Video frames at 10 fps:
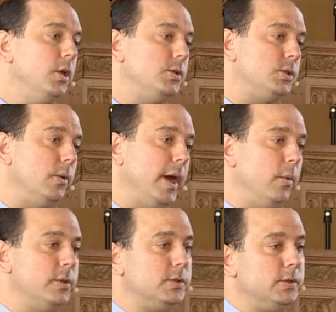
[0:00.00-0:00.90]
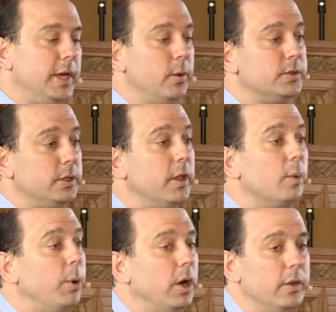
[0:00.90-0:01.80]
So that was, that was
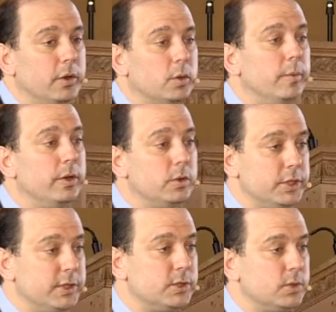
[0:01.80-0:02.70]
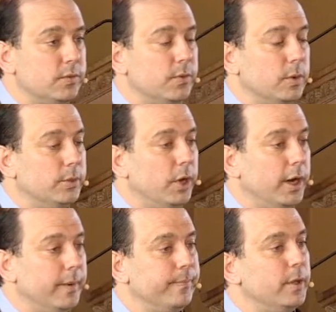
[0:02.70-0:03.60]
another part of the criminal justice reform
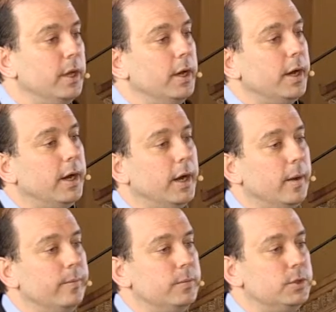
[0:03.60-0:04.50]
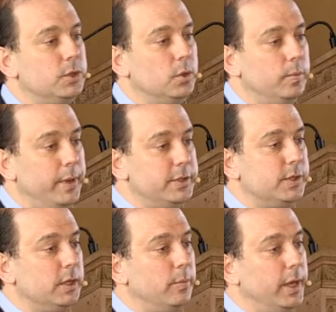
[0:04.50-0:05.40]
law, um, to
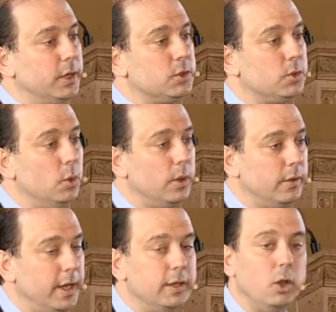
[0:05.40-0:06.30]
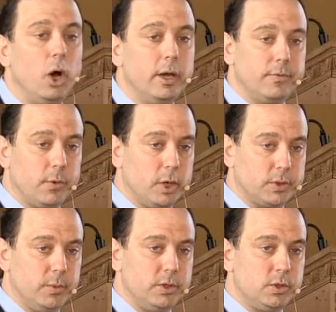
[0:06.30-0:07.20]
basically make sure that law
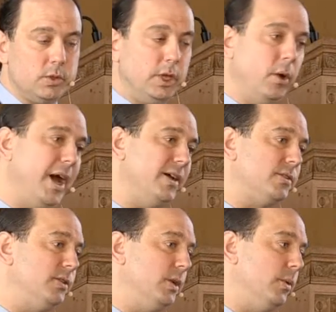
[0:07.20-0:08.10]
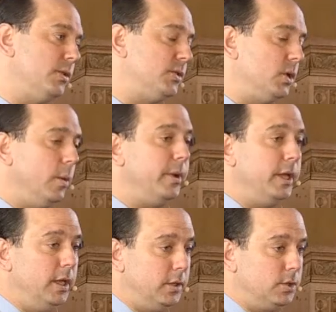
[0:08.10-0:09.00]
enforcement, which, you know, has to deal with so
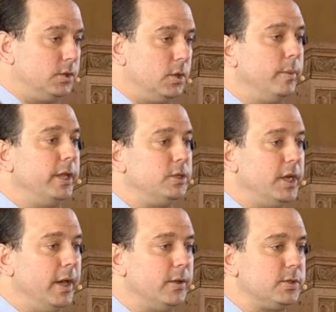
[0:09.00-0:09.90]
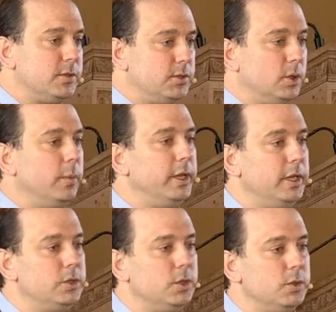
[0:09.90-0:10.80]
many, so many challenges and so
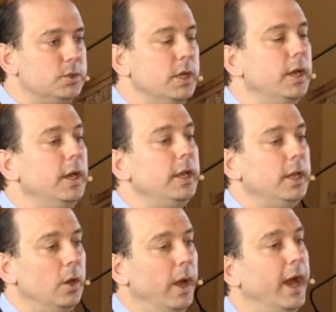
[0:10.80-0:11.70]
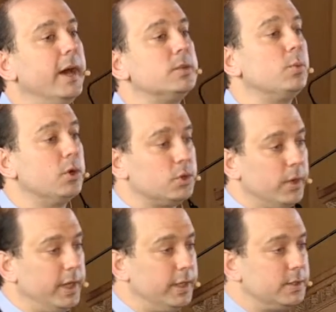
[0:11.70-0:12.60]
many issues, you know, has more
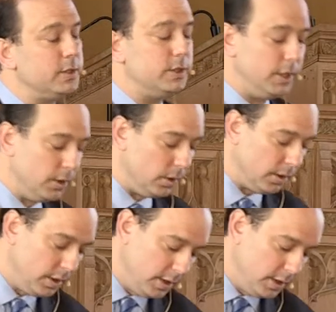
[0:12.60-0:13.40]
training to deal,